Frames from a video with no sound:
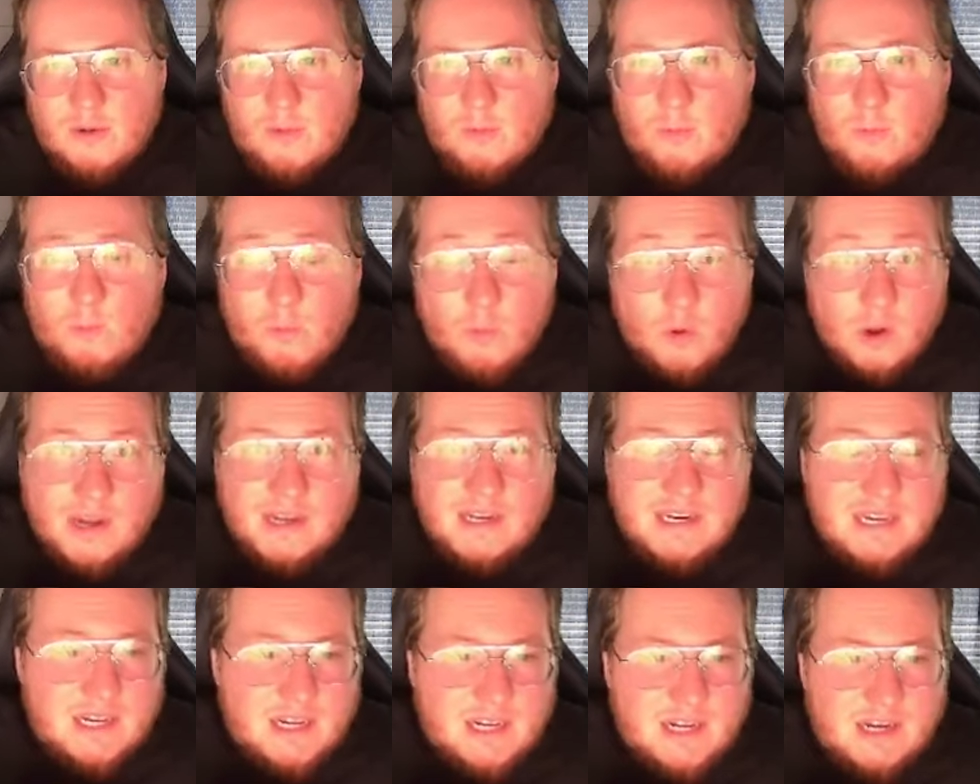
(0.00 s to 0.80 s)
one
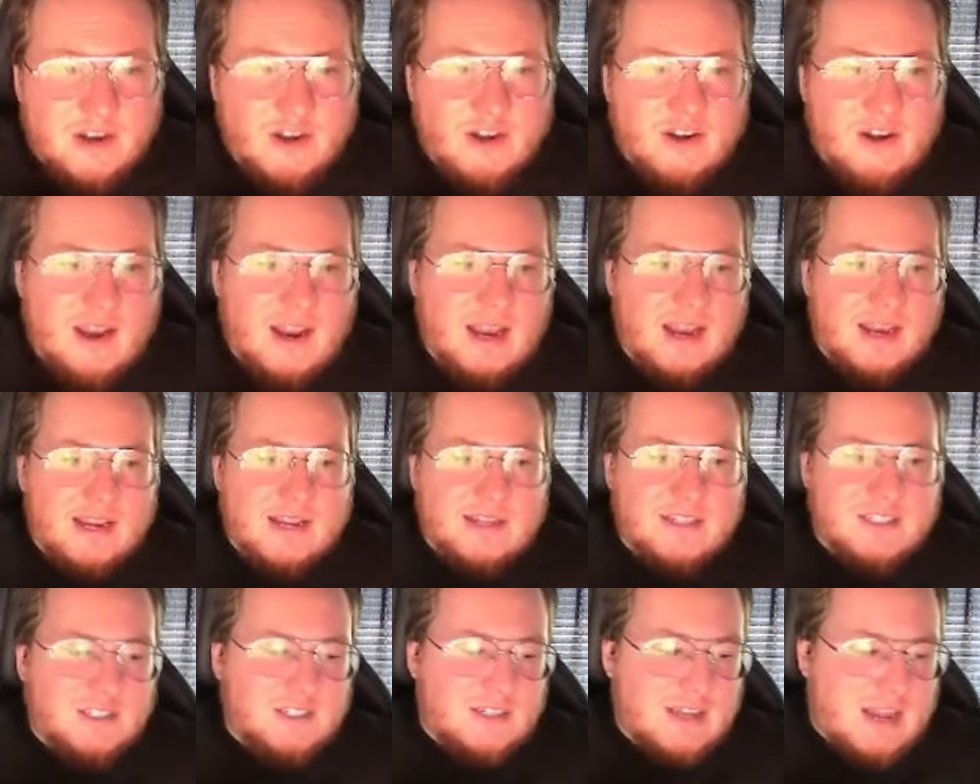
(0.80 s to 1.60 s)
here, and
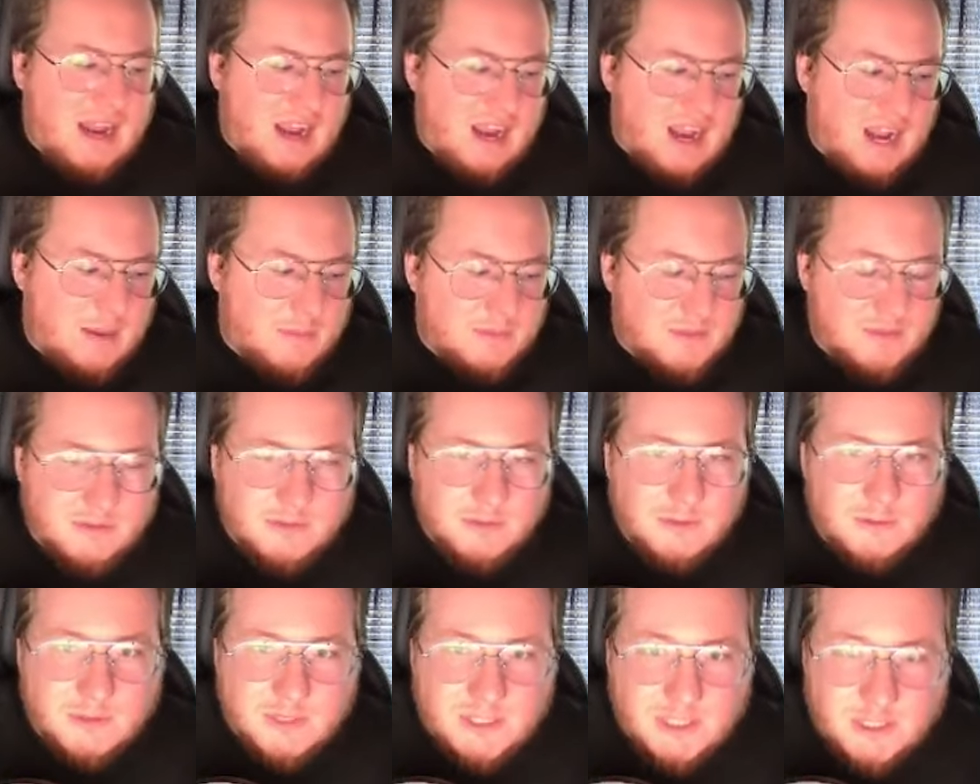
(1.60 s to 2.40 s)
it's
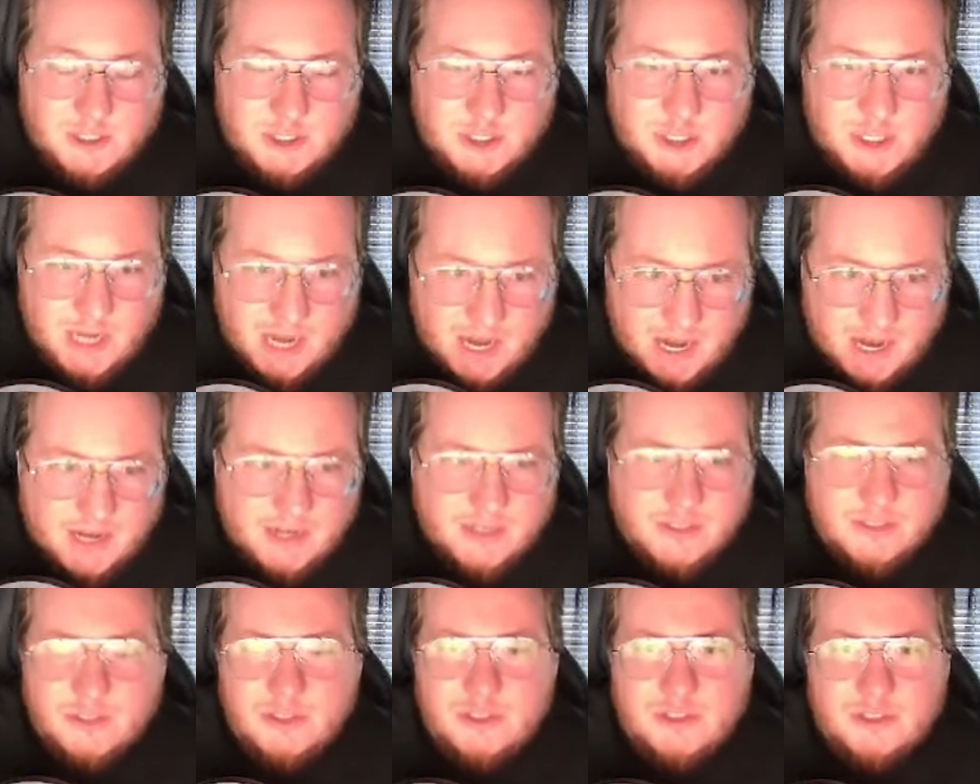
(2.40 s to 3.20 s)
absolutely
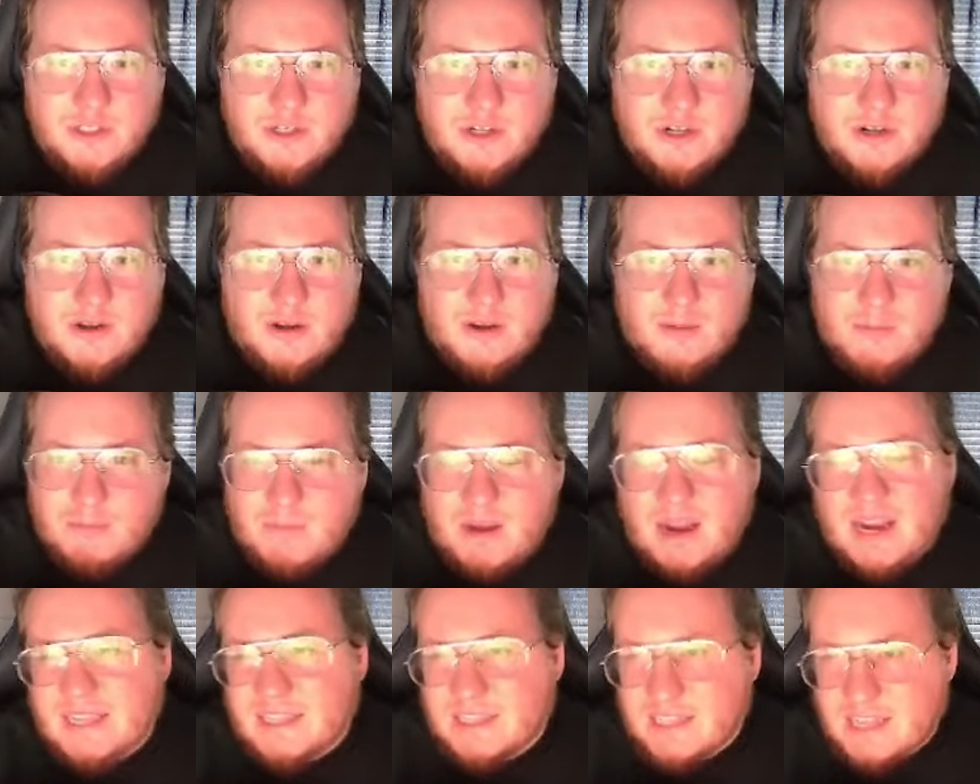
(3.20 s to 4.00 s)
changed
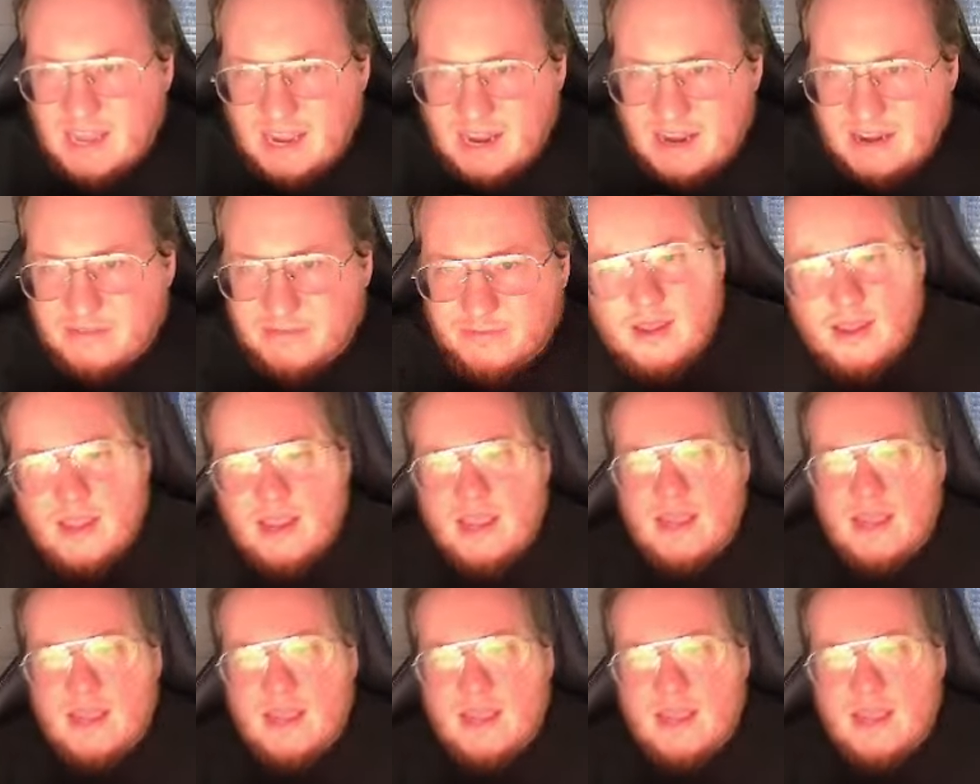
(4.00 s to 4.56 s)
my life.